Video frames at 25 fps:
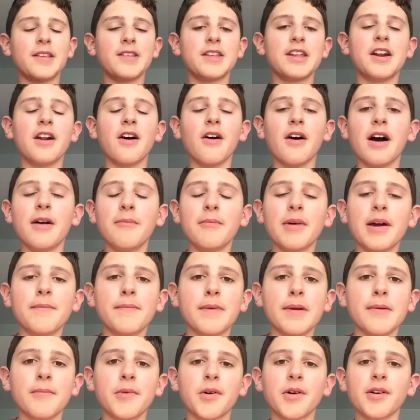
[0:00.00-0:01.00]
You know, I might
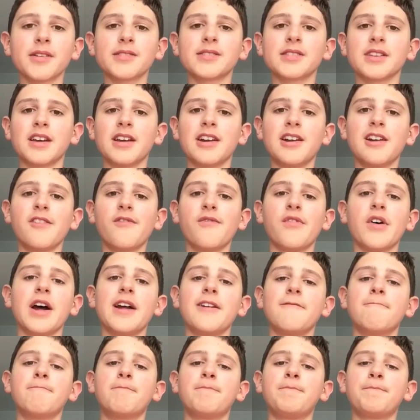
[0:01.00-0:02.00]
be more excited if
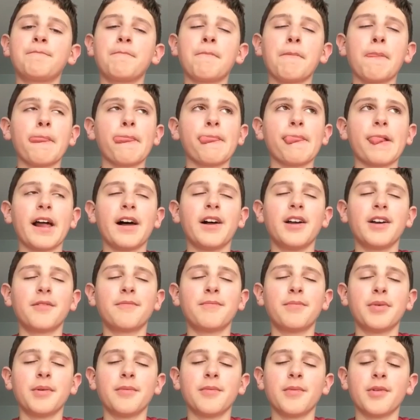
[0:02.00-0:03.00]
I
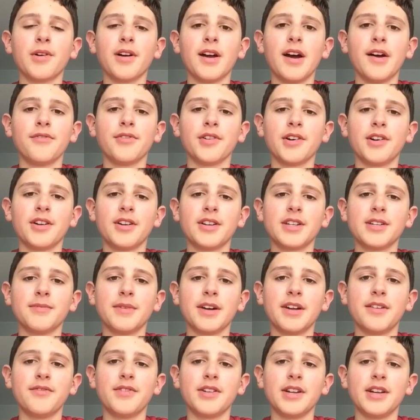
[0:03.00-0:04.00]
like put more effort into
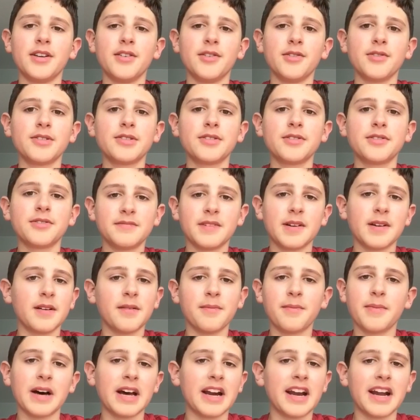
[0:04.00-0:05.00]
my videos,
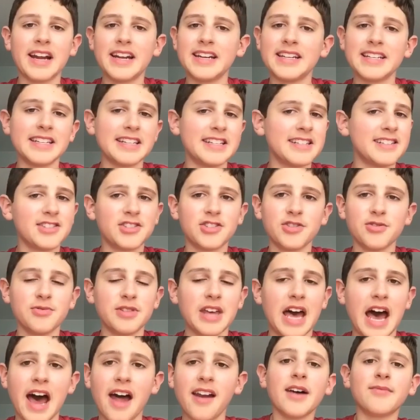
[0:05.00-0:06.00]
but, but I didn't do
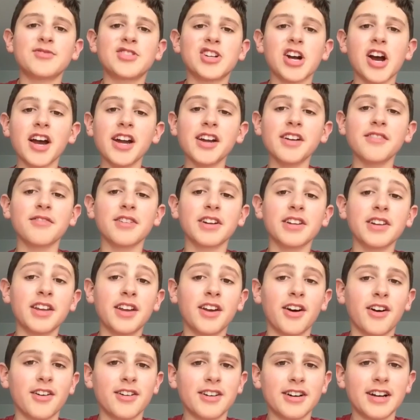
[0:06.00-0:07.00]
that. I'm trying really
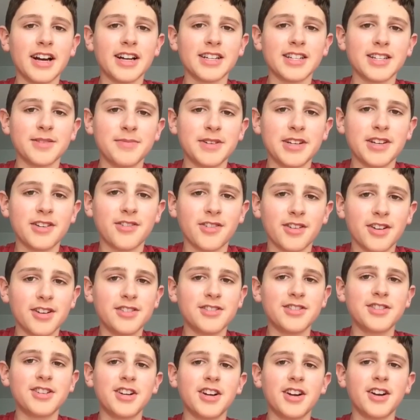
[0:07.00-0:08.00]
hard not to be
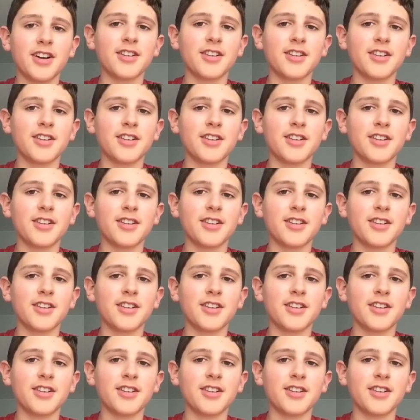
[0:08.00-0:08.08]
cringe